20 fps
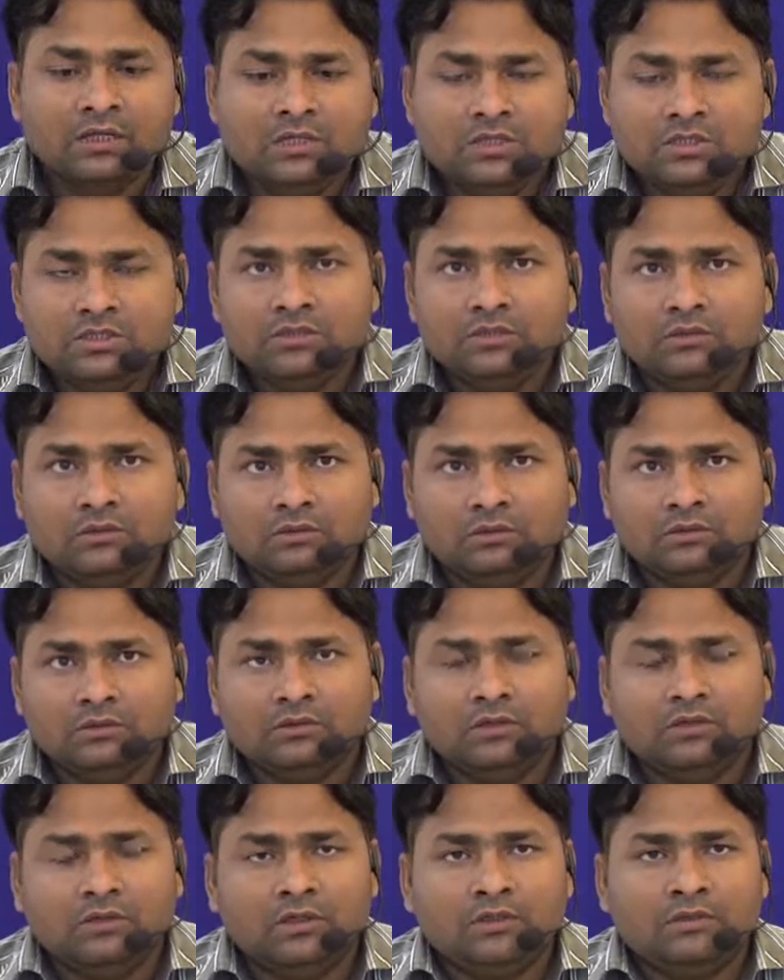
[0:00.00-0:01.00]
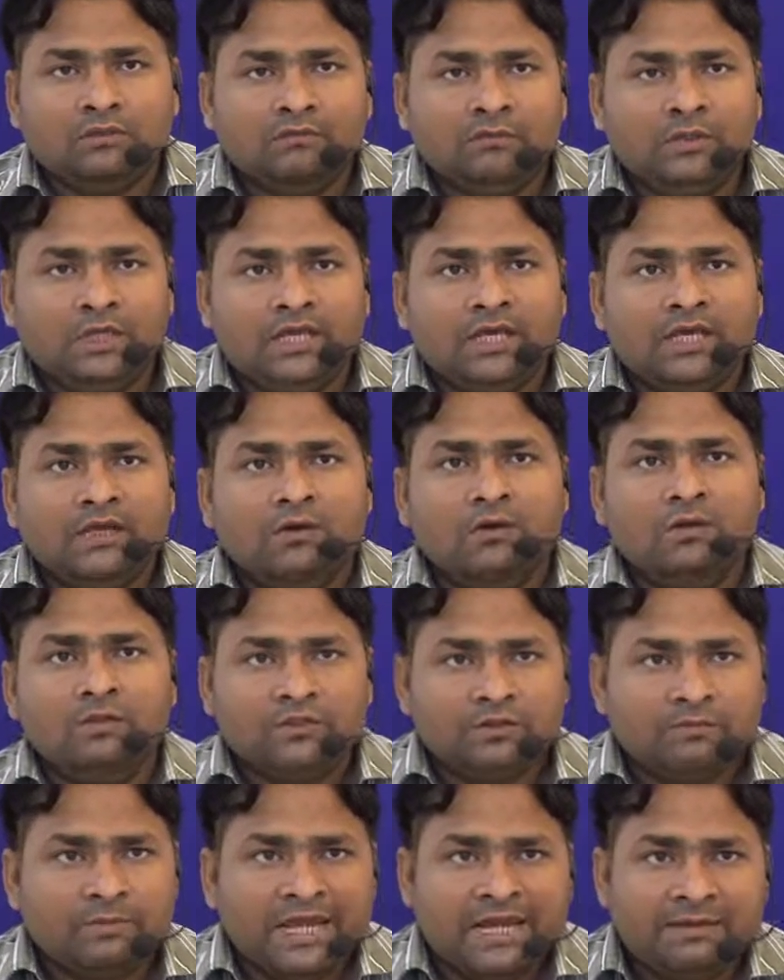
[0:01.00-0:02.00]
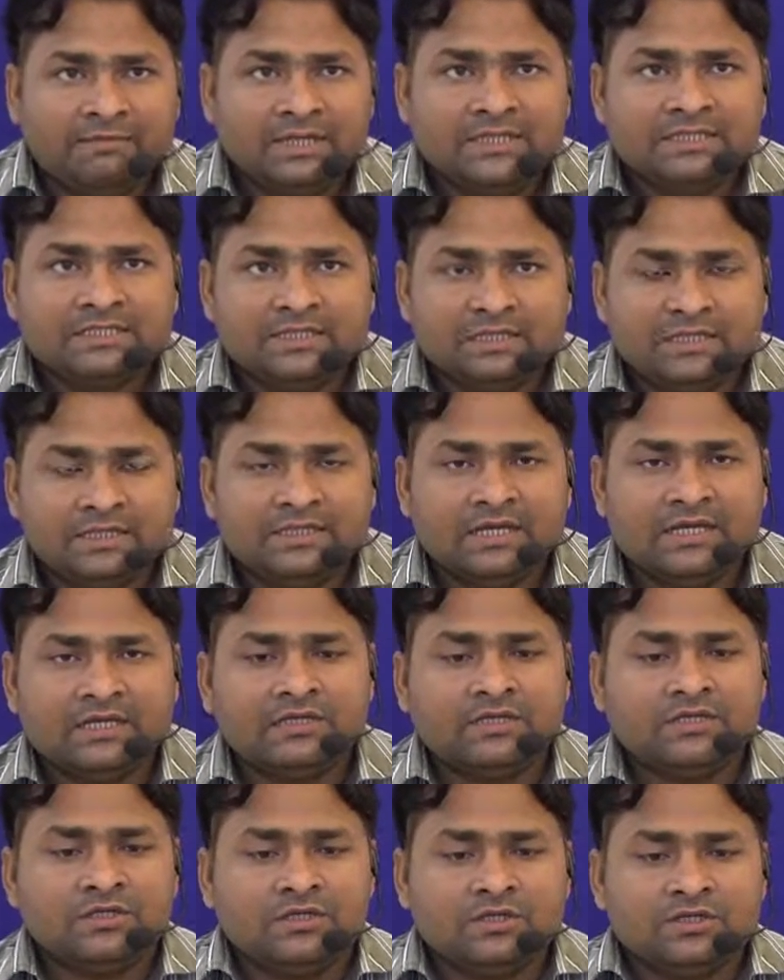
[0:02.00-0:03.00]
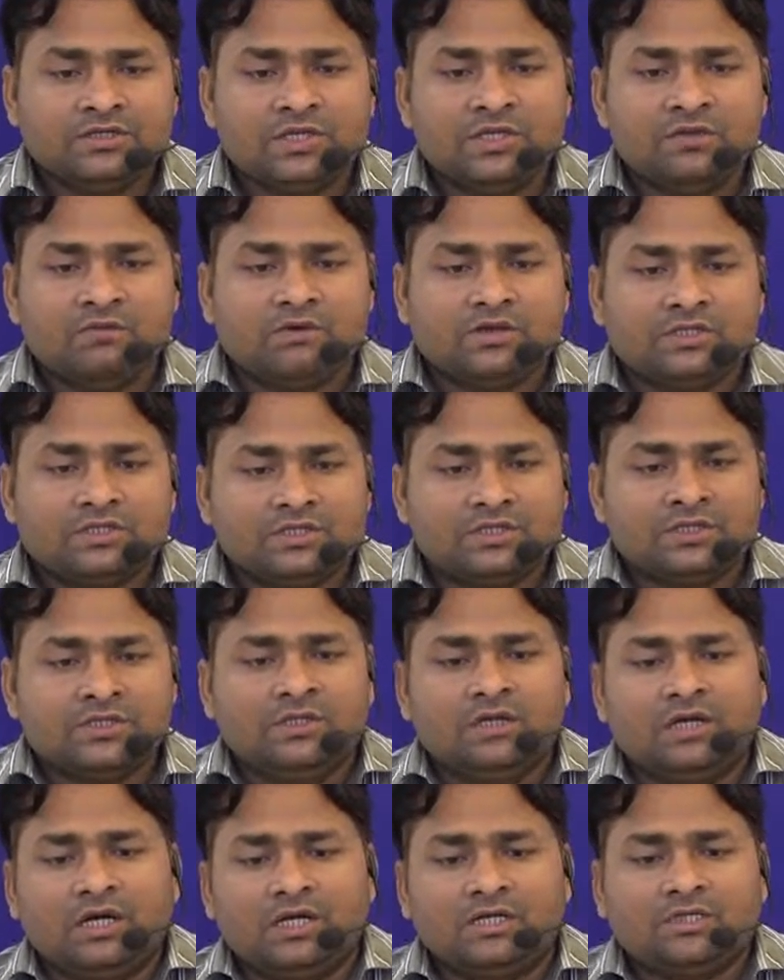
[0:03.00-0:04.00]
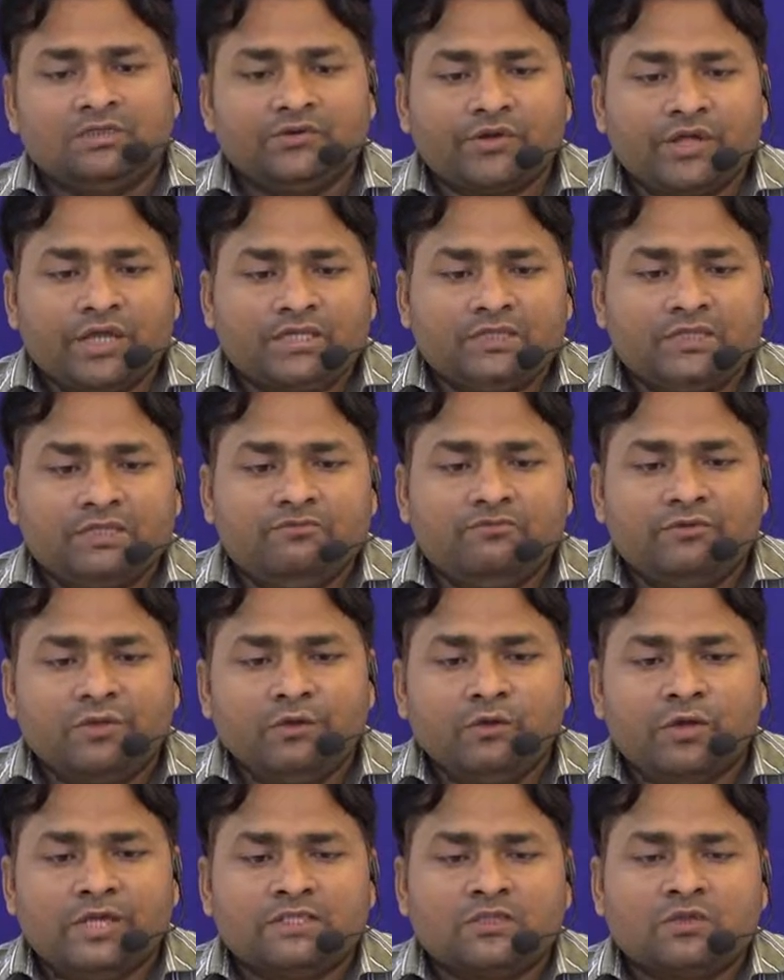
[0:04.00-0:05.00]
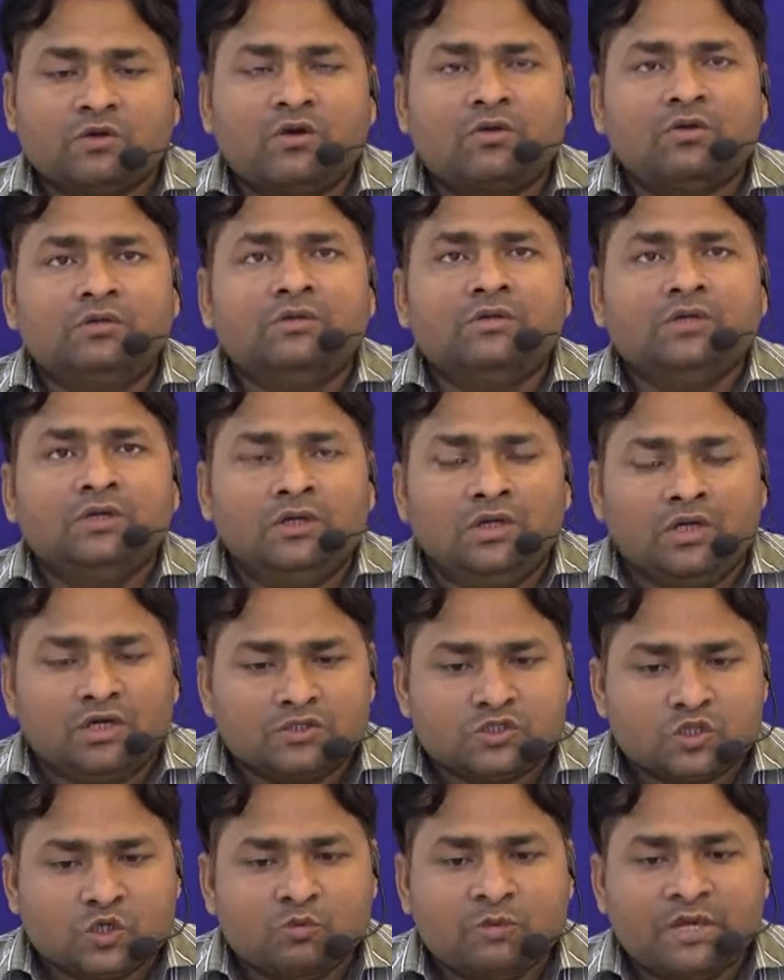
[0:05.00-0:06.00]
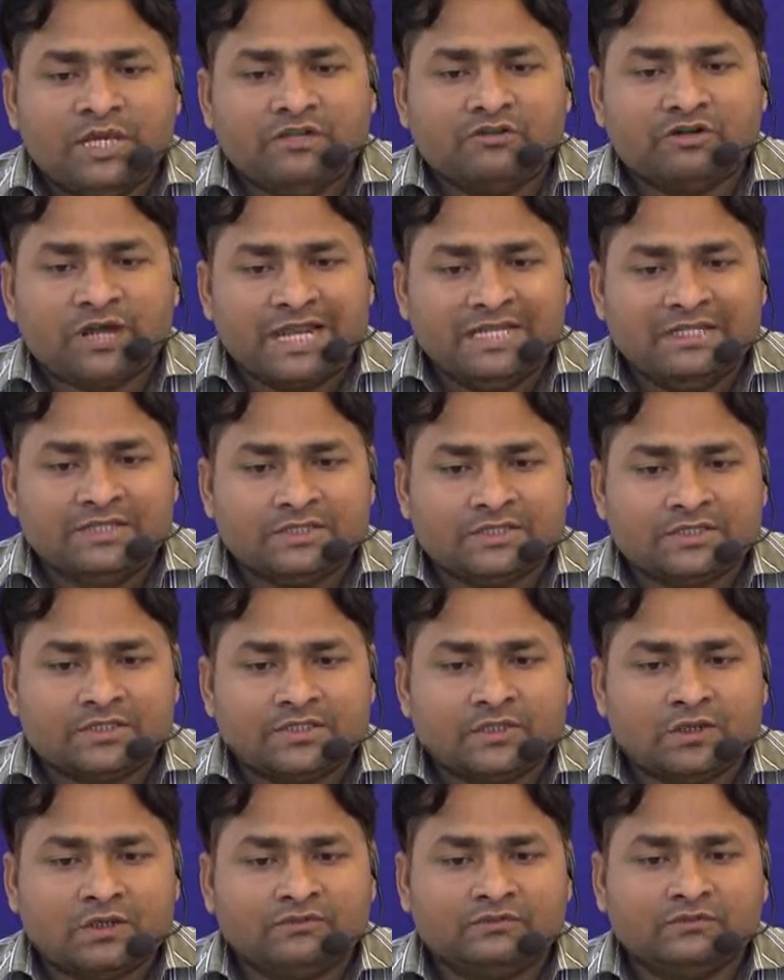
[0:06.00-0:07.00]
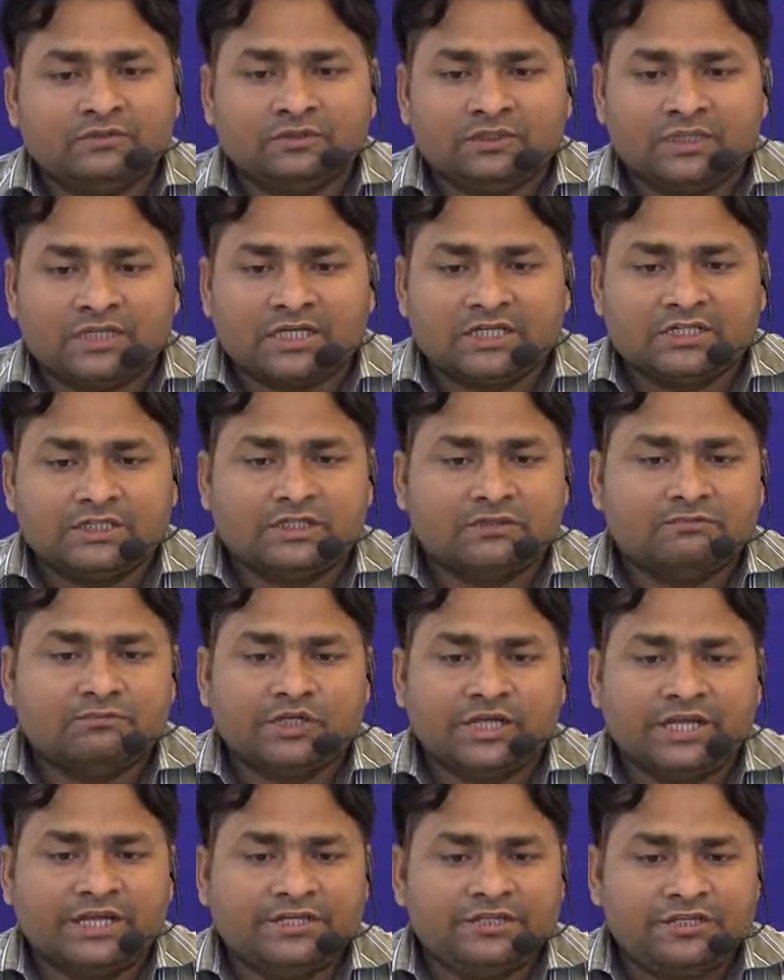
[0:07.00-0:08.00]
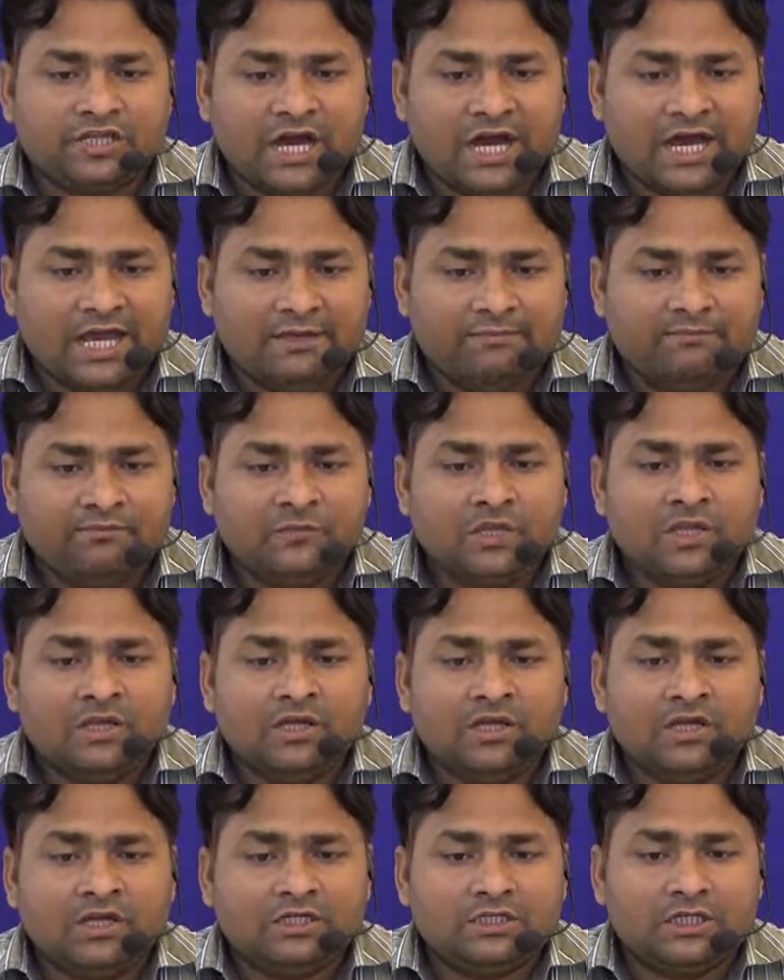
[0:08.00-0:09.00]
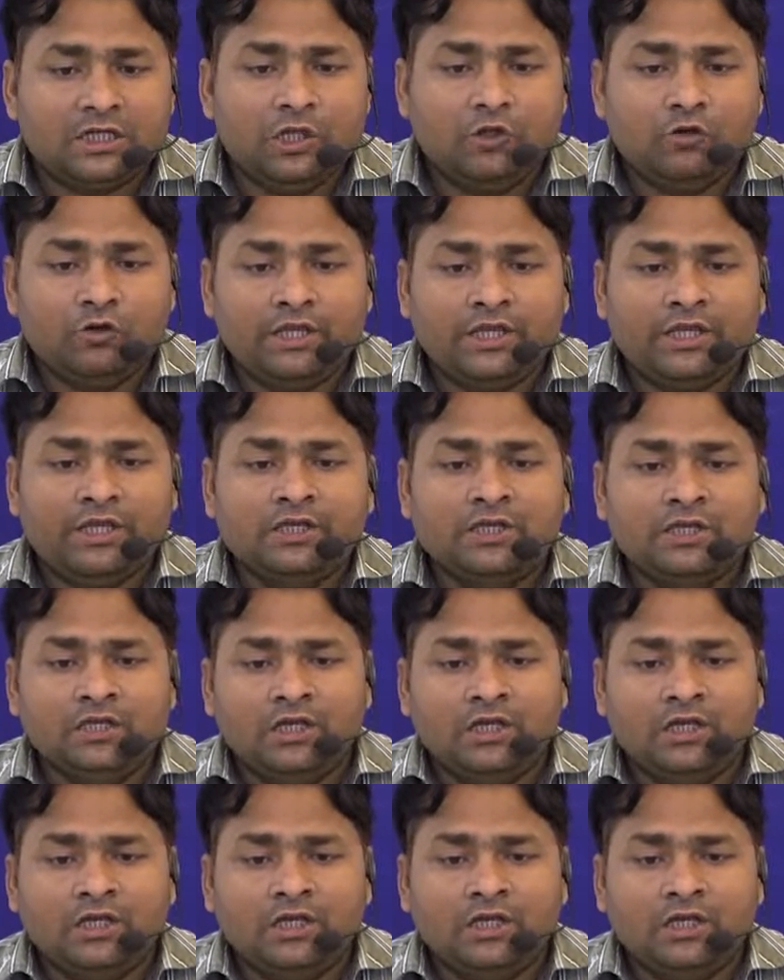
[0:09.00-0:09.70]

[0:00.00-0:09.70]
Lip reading: So we can also very well see that she was a great influence on so many writers of the contemporary time, including